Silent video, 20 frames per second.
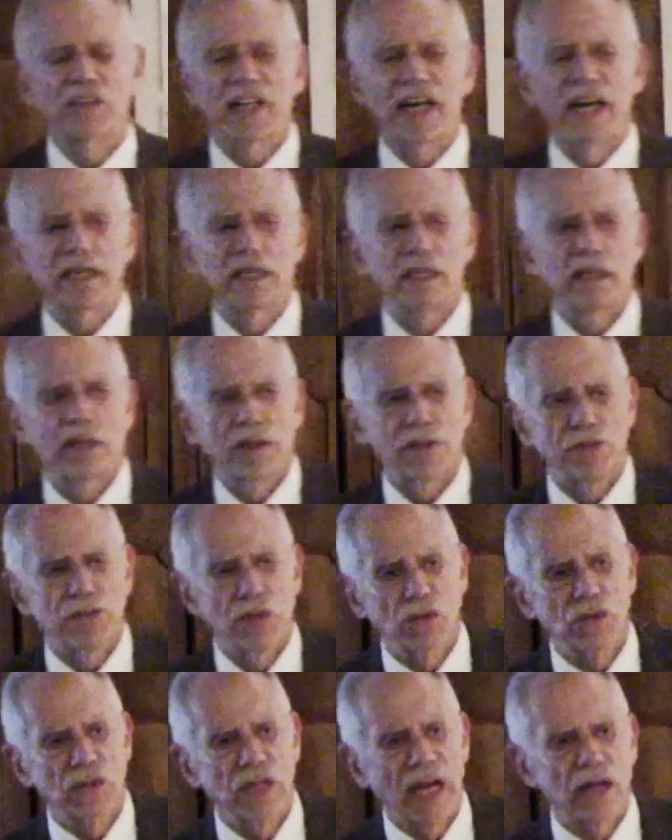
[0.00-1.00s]
that
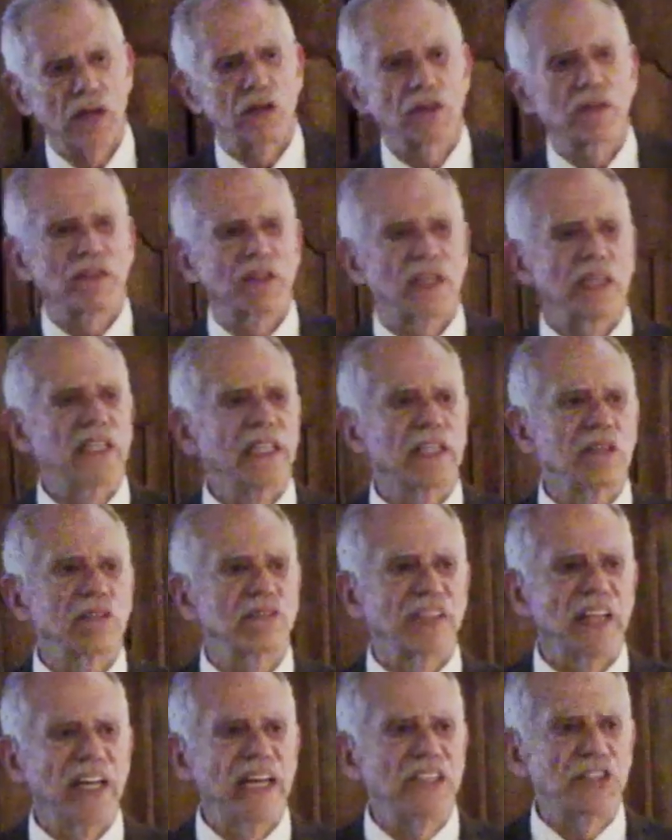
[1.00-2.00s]
thrown out of the League
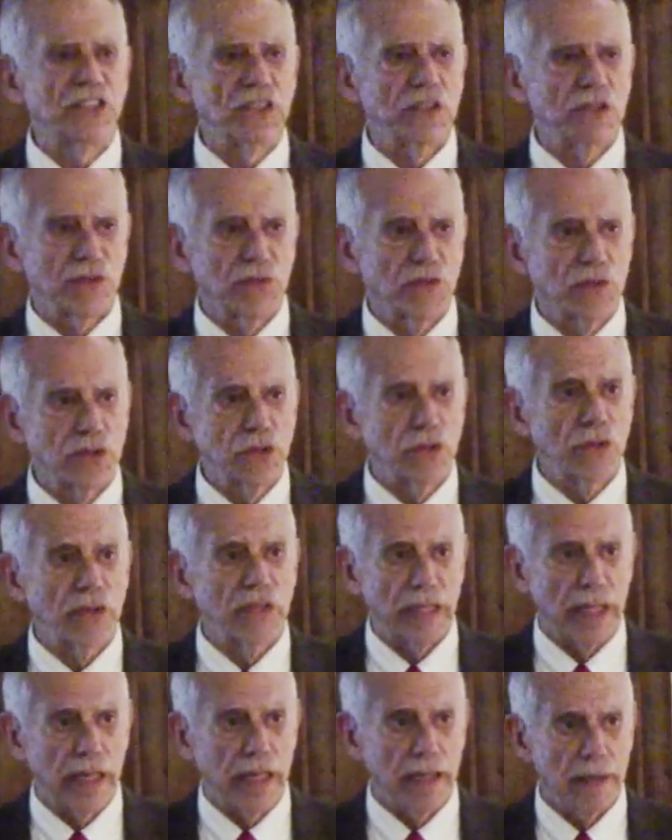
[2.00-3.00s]
of Nations for
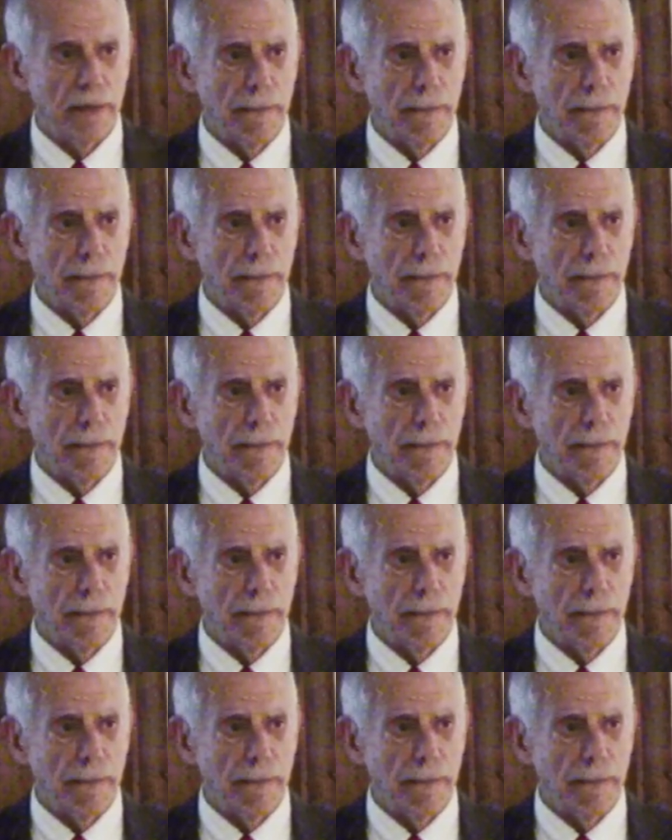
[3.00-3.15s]
doing that.